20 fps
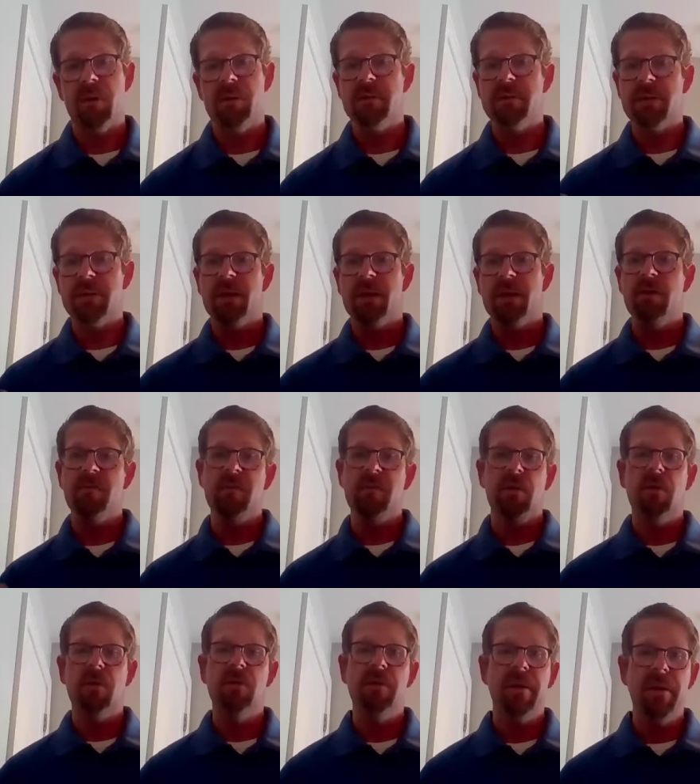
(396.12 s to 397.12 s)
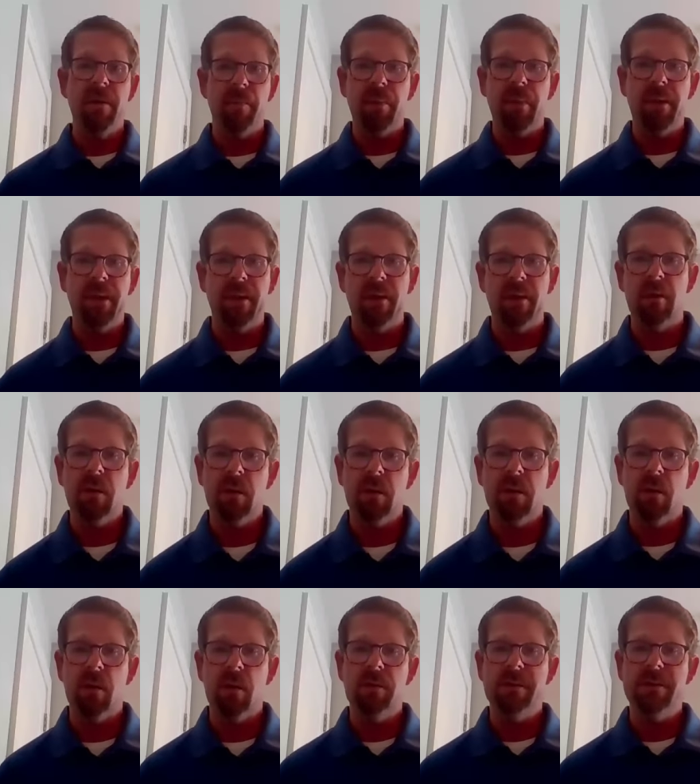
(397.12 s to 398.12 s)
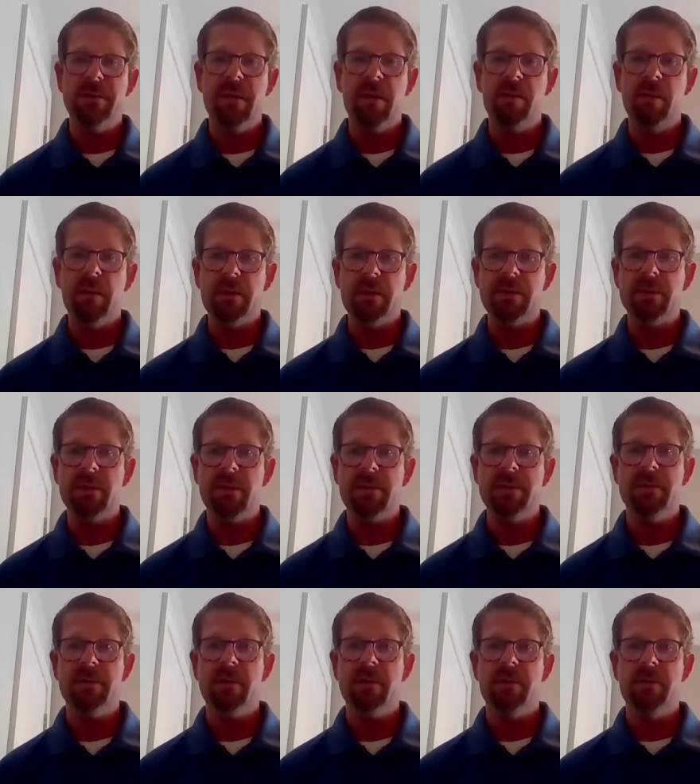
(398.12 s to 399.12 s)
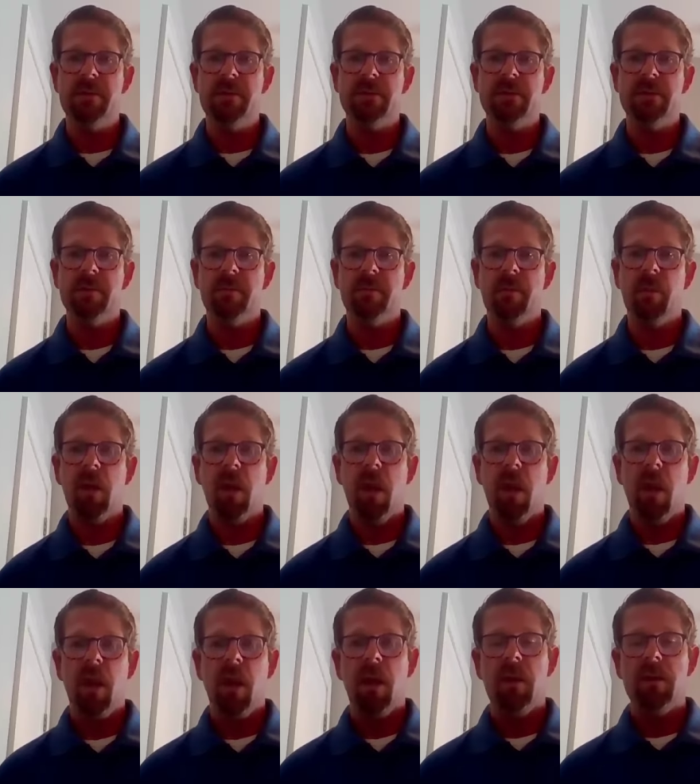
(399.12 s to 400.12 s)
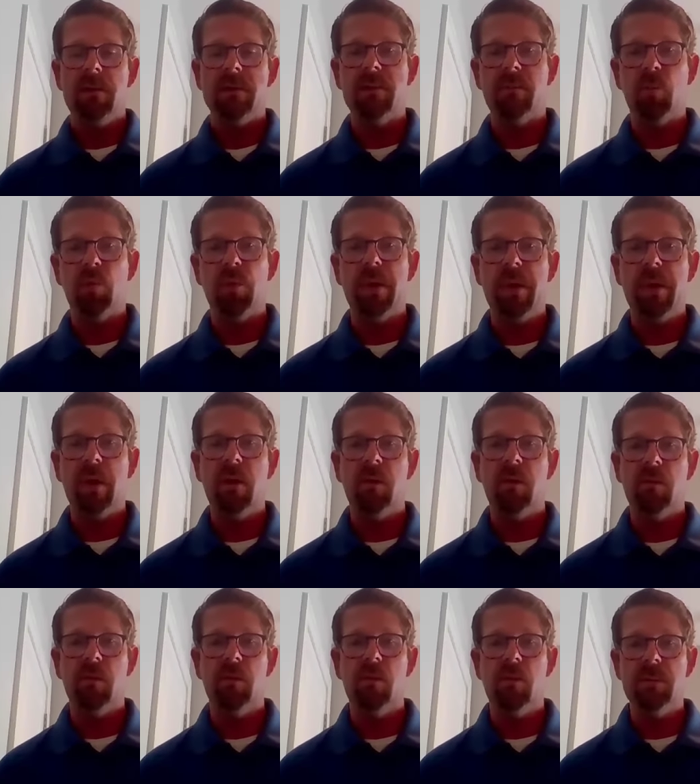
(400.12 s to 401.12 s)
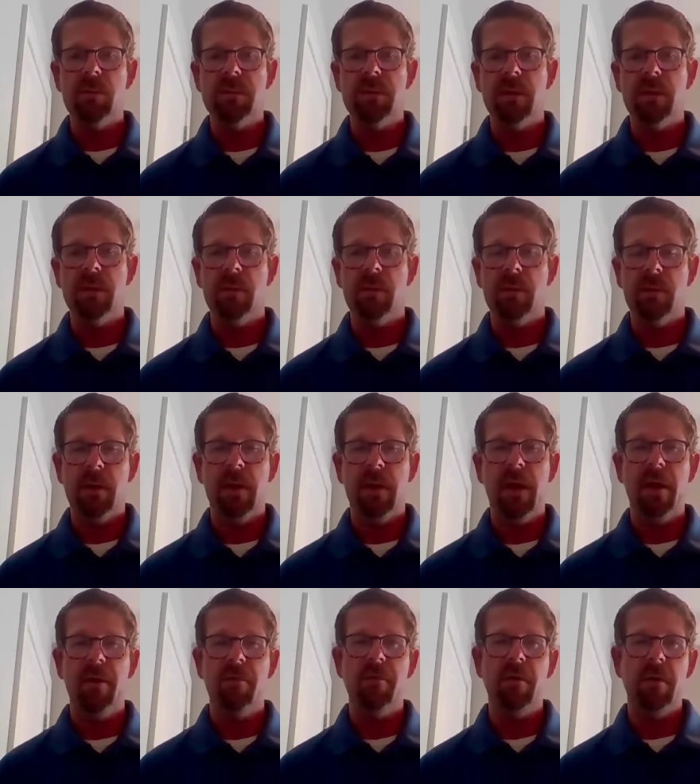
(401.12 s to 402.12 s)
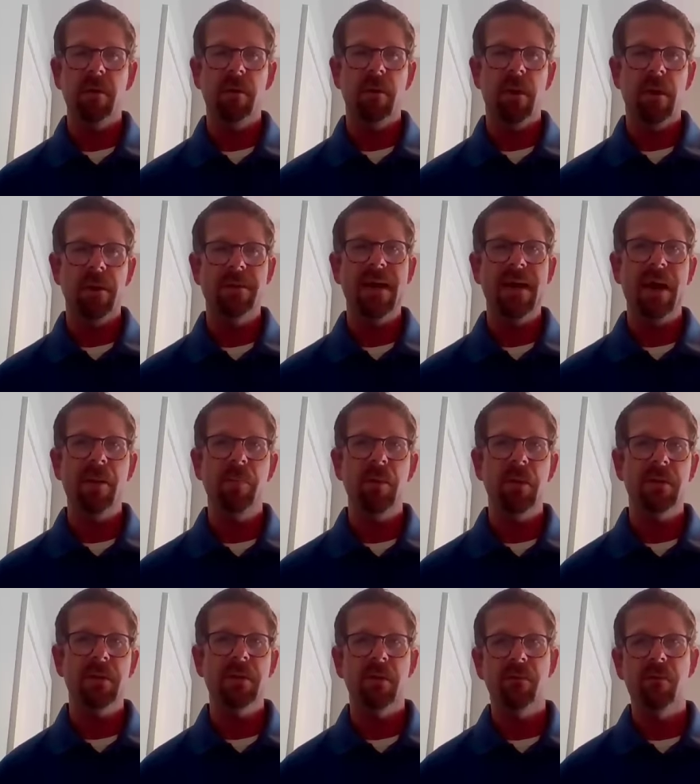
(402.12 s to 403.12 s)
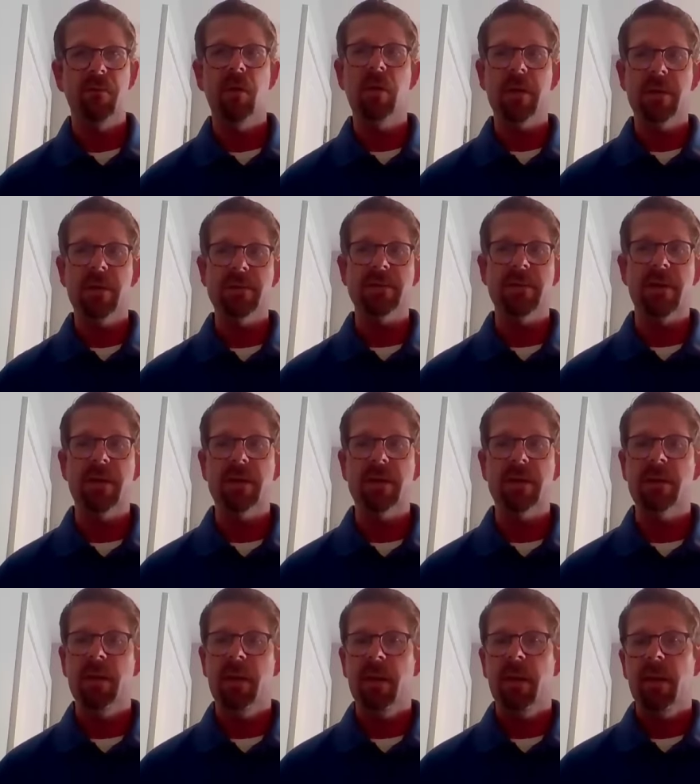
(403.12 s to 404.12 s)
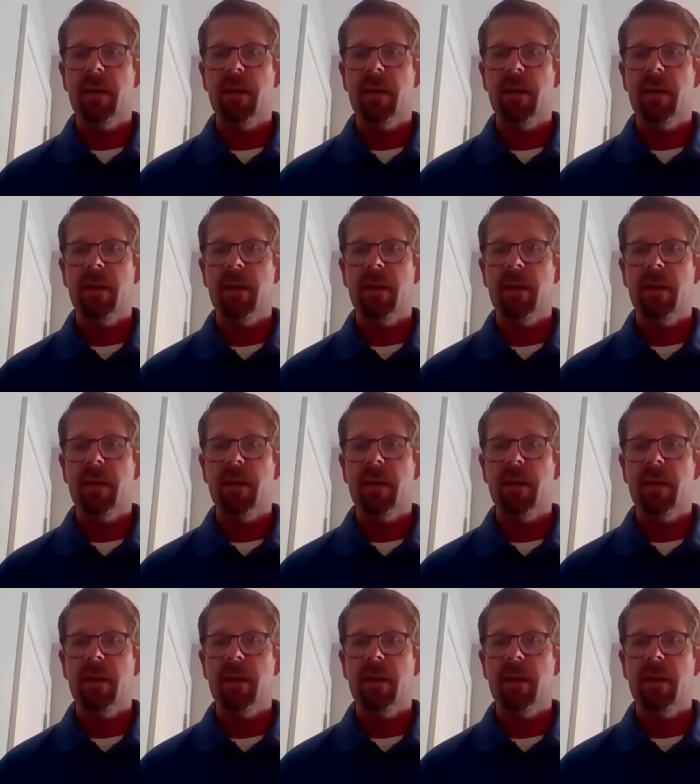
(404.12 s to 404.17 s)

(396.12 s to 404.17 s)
inside of your own company or your own team, it's nice to do some some breakout rooms and, and have a, a topic to focus on.